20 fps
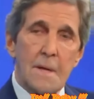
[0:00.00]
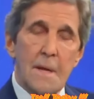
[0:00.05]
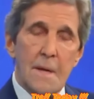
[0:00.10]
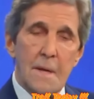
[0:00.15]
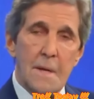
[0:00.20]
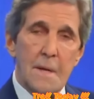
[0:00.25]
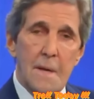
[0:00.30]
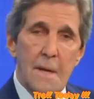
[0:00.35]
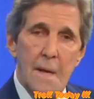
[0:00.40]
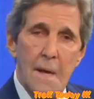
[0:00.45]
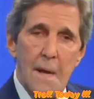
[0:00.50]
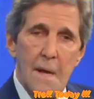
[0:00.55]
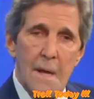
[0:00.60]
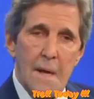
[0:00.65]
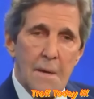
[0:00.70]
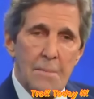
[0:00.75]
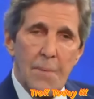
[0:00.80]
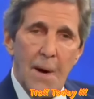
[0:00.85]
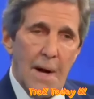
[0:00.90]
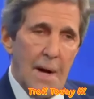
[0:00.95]
and
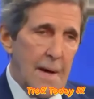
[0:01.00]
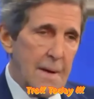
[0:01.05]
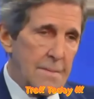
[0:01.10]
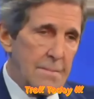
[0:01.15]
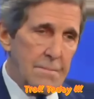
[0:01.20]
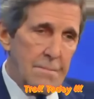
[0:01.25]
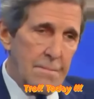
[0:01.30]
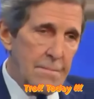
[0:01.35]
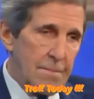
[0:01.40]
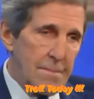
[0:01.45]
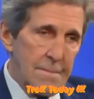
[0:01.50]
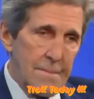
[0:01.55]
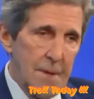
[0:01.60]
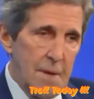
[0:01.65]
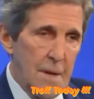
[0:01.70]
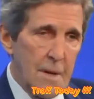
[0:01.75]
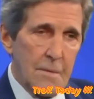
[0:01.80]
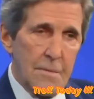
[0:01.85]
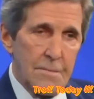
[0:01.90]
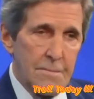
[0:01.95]
by, you
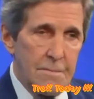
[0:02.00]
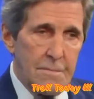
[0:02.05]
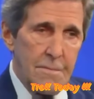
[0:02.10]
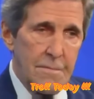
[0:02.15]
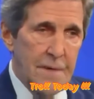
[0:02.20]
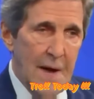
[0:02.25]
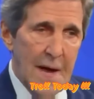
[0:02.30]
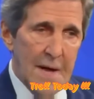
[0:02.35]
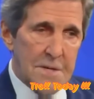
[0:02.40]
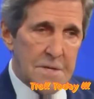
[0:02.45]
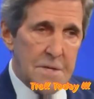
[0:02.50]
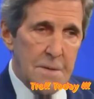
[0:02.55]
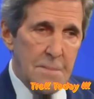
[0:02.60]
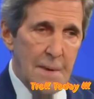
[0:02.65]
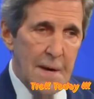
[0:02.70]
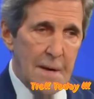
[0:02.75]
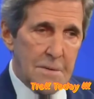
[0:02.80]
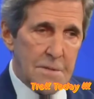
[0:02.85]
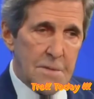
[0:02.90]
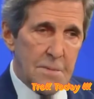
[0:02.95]
know, vast
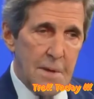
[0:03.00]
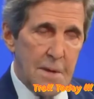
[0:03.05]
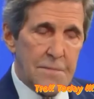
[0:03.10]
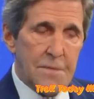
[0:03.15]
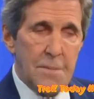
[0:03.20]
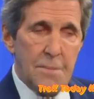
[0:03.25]
amounts. We